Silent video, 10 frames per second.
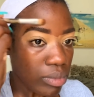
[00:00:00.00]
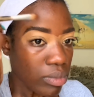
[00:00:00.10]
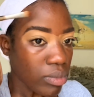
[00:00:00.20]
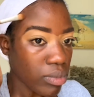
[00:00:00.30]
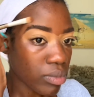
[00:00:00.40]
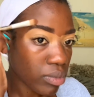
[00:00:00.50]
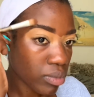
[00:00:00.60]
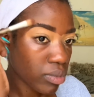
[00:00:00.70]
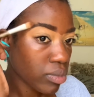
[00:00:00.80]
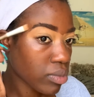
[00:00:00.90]
I'm just
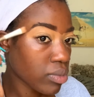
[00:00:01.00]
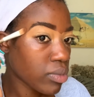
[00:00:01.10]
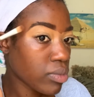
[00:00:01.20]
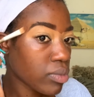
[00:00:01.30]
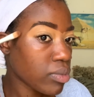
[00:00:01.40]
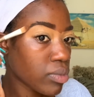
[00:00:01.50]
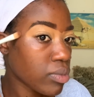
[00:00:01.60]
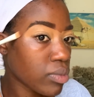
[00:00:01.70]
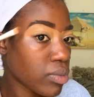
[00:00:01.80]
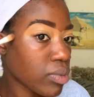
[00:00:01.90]
going in with my
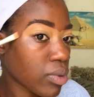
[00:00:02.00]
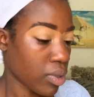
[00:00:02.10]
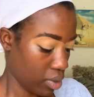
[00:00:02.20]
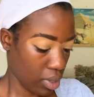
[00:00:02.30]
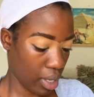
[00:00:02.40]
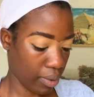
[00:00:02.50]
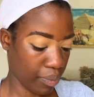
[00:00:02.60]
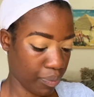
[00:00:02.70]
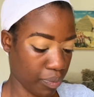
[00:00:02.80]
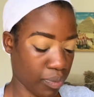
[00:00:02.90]
foundation shade
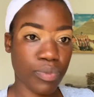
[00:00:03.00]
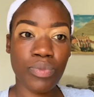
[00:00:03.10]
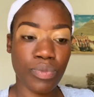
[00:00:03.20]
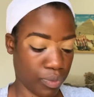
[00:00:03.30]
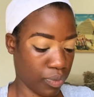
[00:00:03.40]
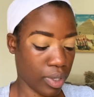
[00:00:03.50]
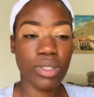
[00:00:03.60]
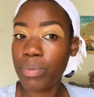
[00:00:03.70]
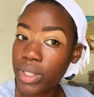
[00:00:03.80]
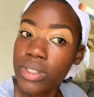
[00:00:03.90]
and
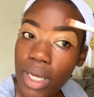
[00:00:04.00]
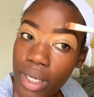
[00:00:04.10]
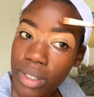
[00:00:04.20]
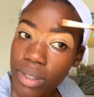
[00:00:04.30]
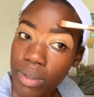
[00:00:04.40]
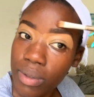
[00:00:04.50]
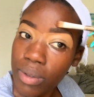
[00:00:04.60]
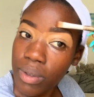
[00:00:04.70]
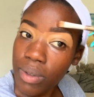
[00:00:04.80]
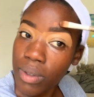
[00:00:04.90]
shaping them,
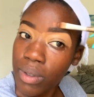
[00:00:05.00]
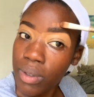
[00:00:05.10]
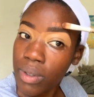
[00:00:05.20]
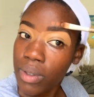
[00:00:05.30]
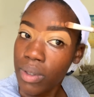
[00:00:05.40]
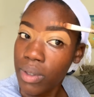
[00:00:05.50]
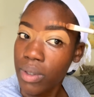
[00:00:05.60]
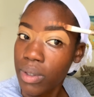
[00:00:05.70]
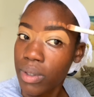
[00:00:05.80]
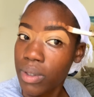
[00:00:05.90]
making sure that
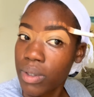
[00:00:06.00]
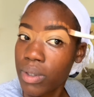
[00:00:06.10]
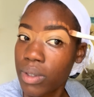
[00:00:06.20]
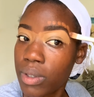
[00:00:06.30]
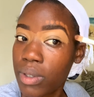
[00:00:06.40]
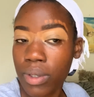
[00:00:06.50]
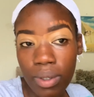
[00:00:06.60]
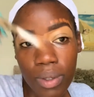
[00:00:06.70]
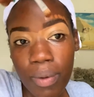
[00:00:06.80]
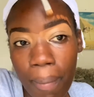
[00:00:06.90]
I'm
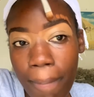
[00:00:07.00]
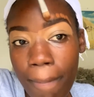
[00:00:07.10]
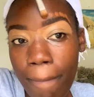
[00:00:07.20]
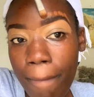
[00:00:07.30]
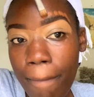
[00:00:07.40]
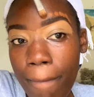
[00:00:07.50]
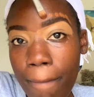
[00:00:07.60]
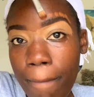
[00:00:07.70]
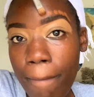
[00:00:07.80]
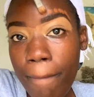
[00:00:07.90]
happy with
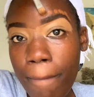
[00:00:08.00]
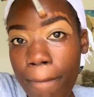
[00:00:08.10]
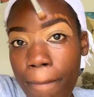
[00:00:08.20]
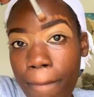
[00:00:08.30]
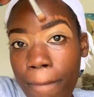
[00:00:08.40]
the look.